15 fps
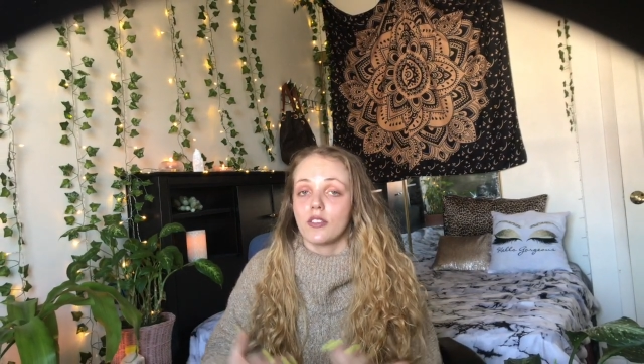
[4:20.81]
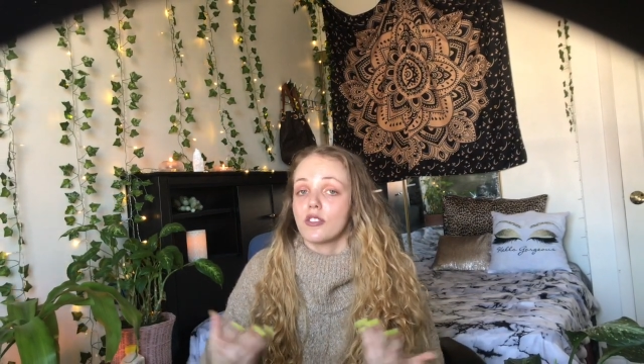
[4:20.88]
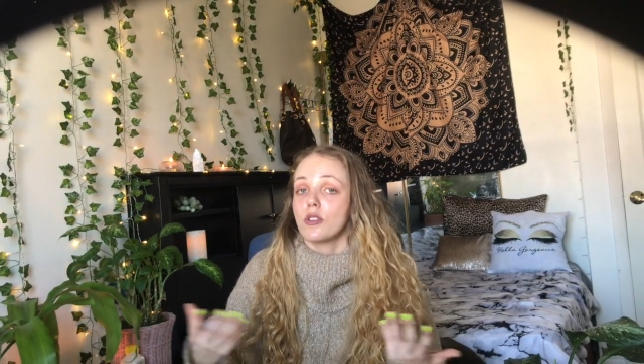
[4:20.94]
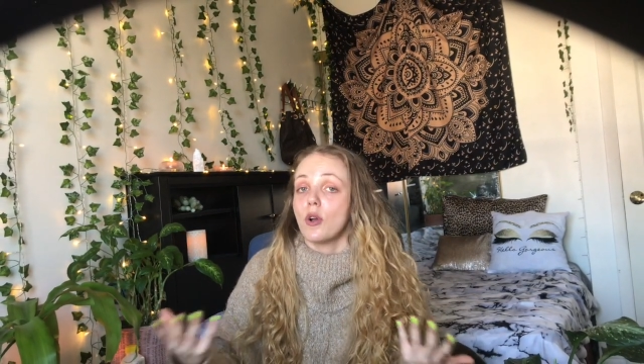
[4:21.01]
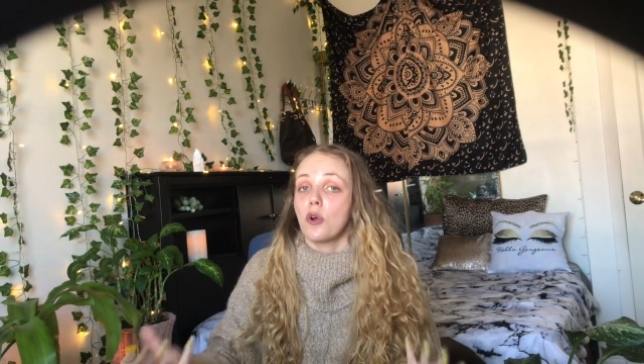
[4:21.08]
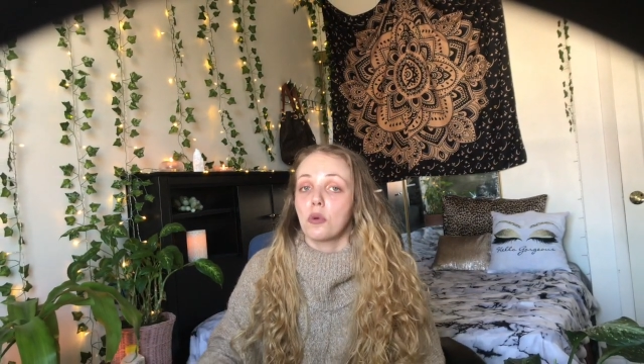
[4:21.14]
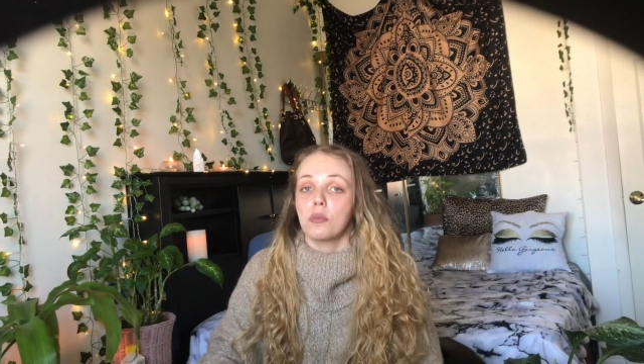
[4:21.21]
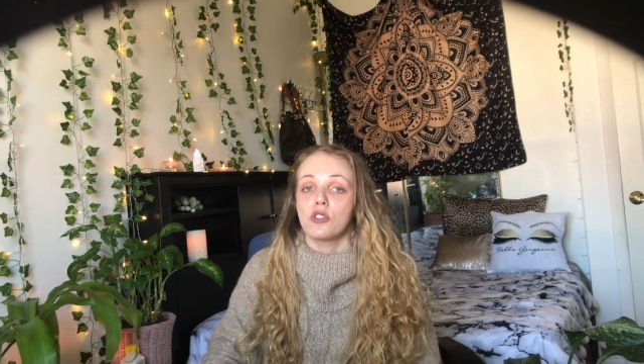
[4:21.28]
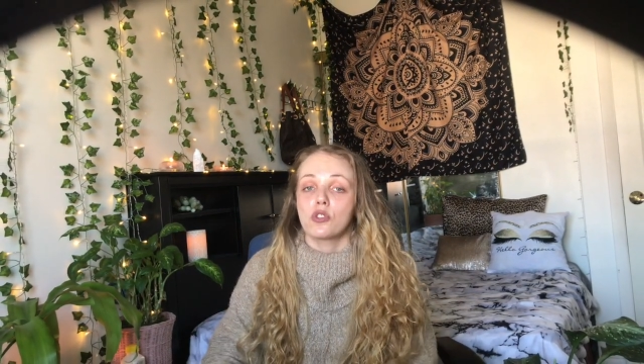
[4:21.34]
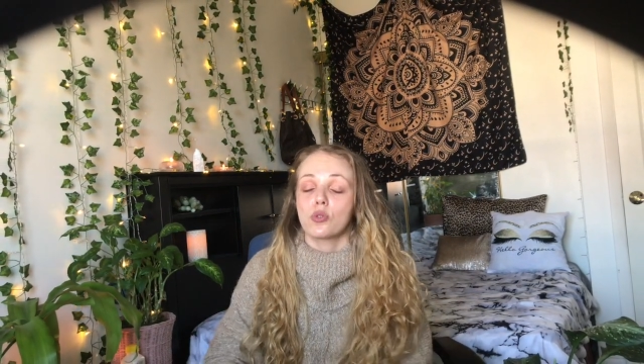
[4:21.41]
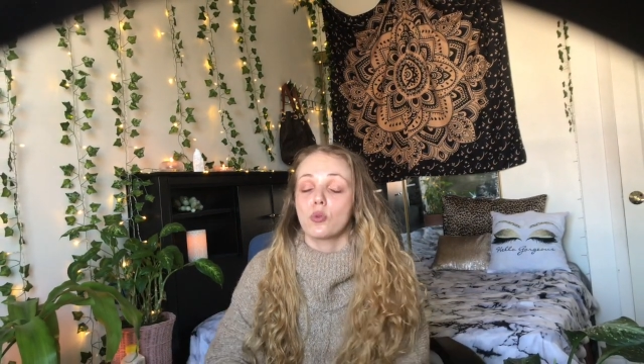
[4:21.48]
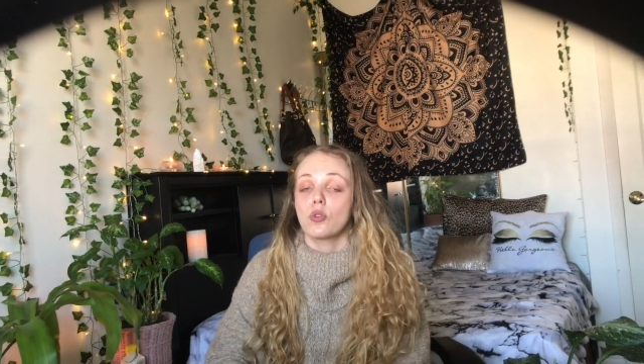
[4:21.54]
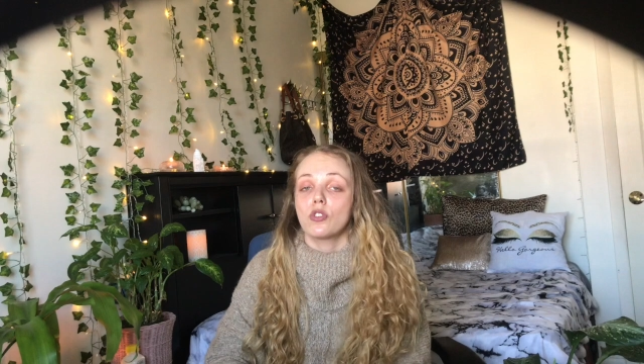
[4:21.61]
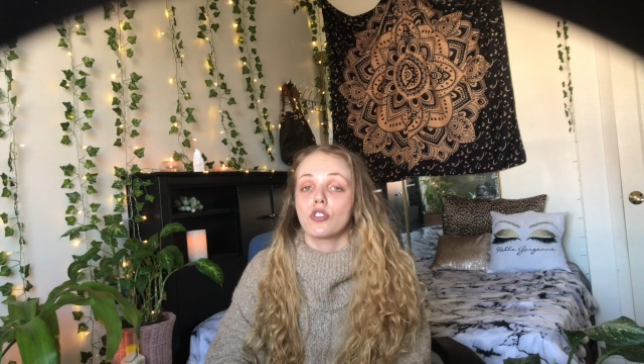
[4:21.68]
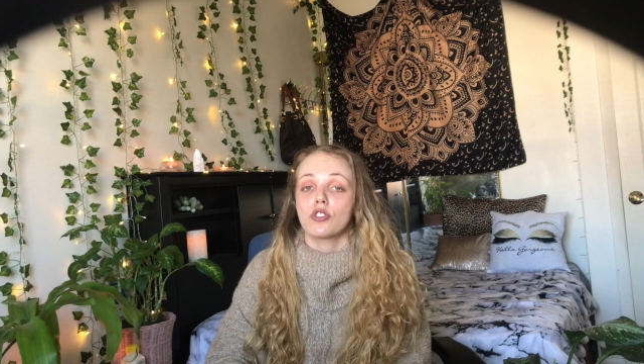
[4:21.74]
open
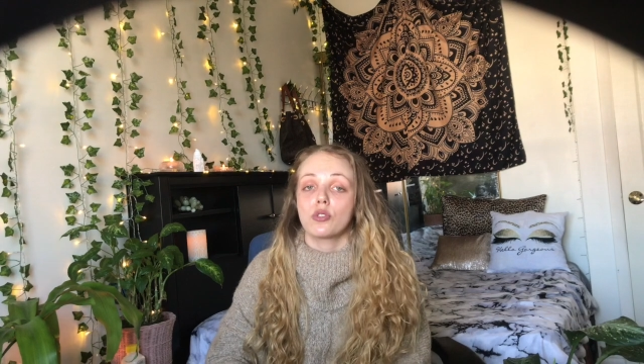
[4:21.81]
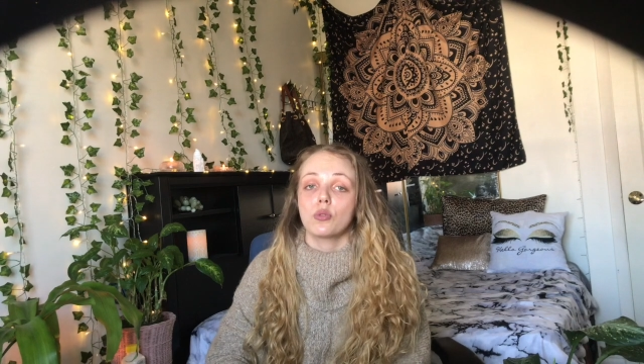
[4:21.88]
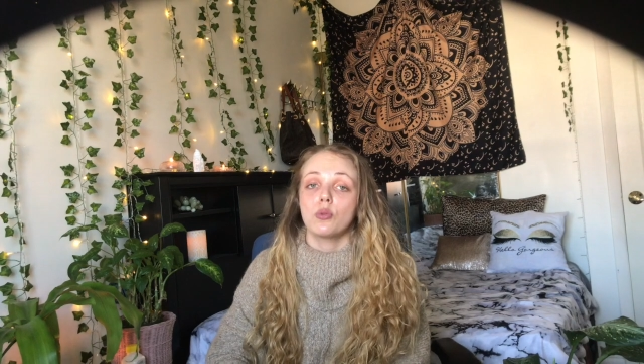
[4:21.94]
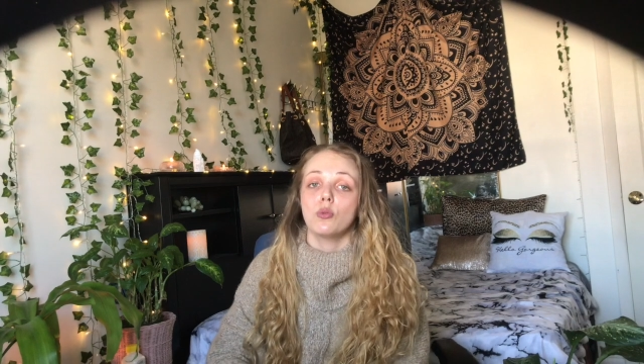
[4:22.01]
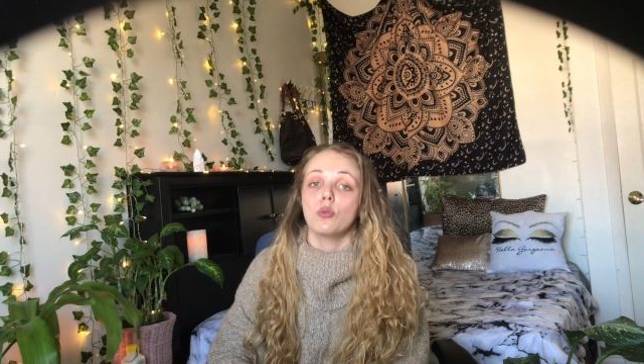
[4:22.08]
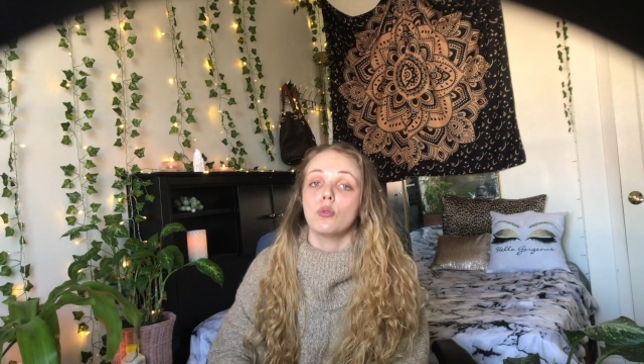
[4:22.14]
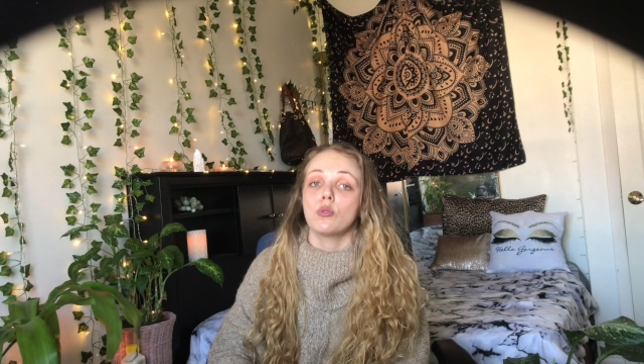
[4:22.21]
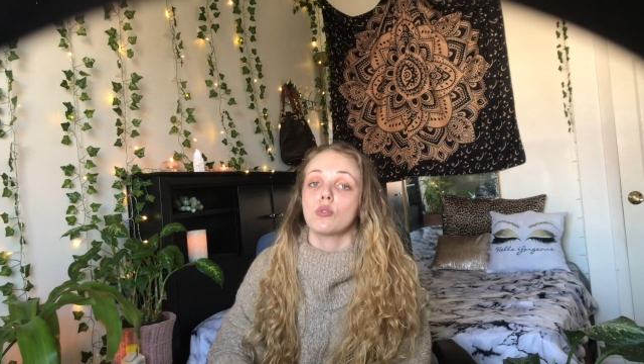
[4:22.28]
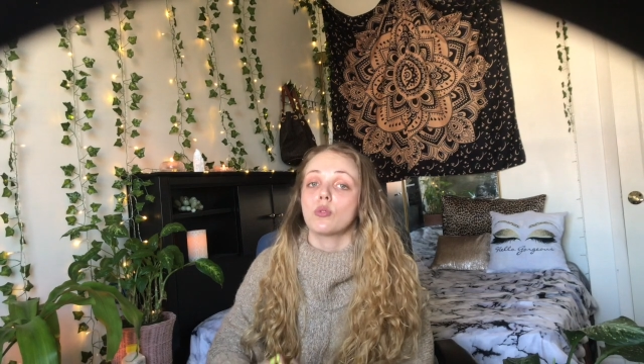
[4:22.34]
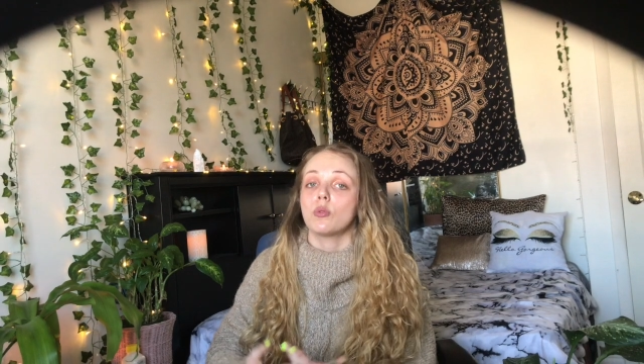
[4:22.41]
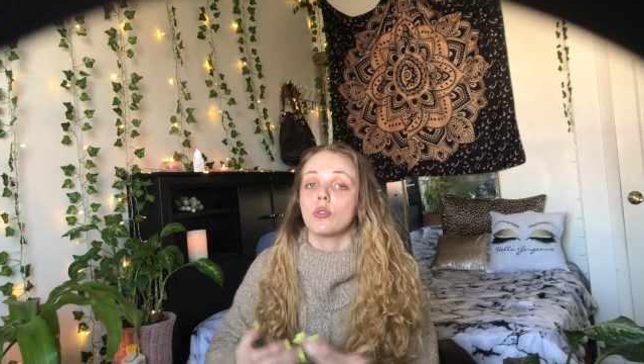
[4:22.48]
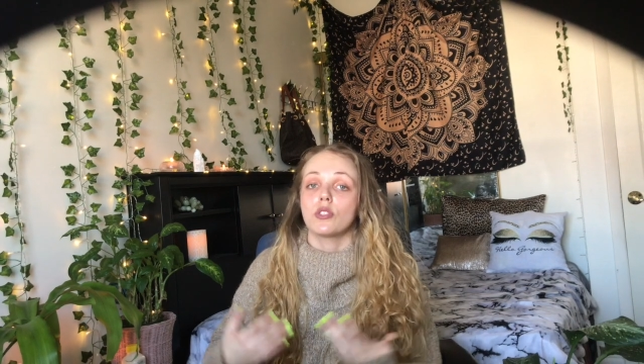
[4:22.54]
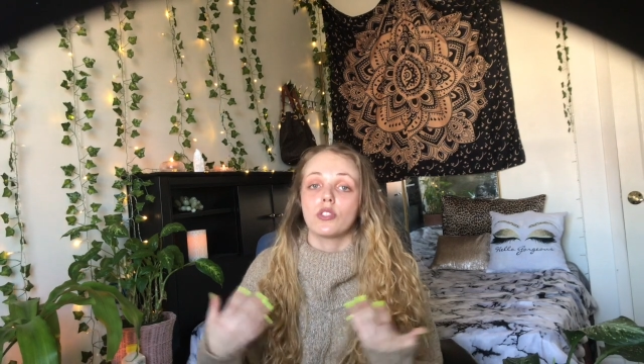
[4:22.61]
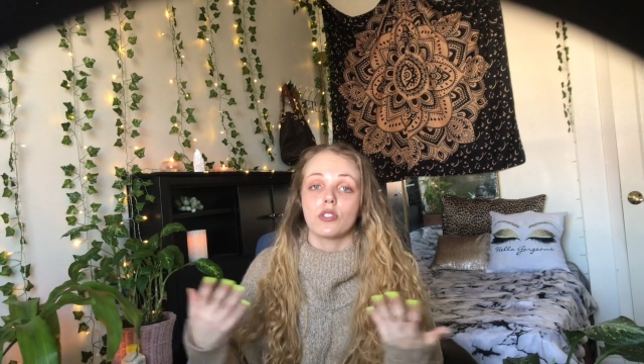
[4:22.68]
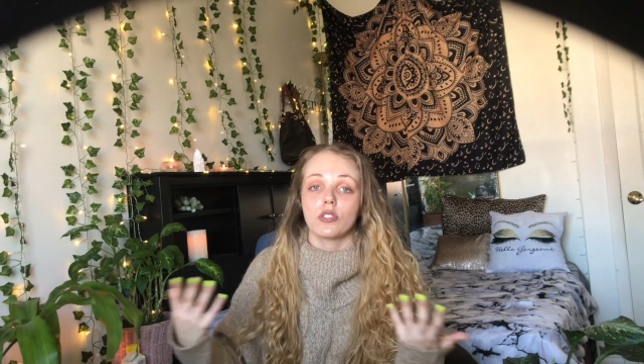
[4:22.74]
source tools or
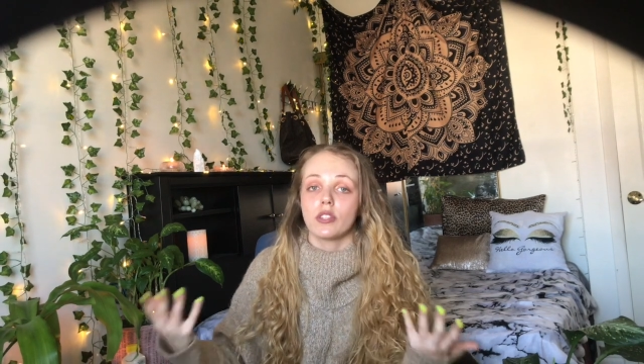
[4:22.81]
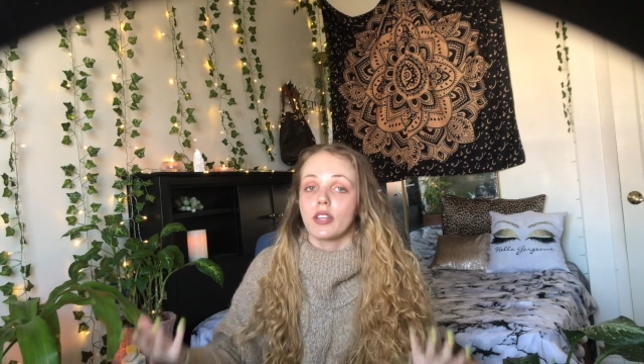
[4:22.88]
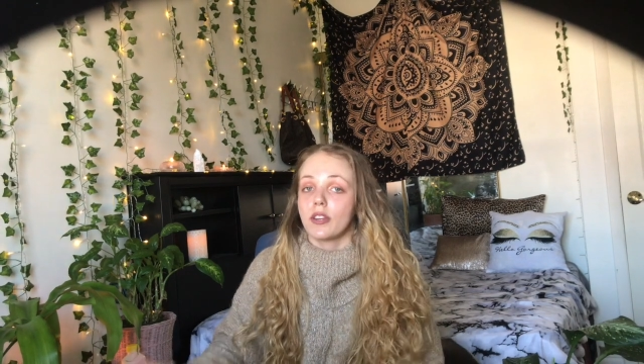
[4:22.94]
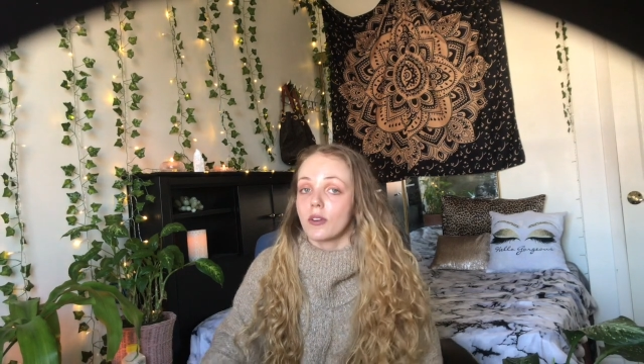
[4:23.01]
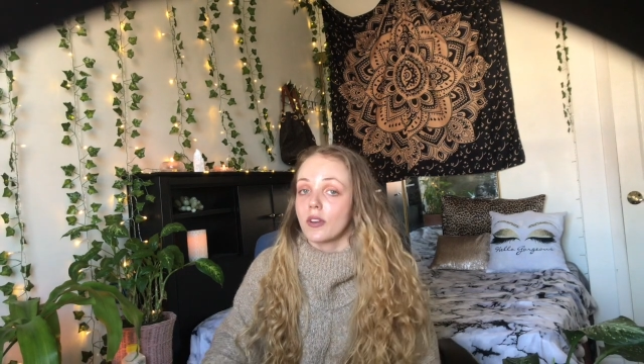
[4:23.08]
just like your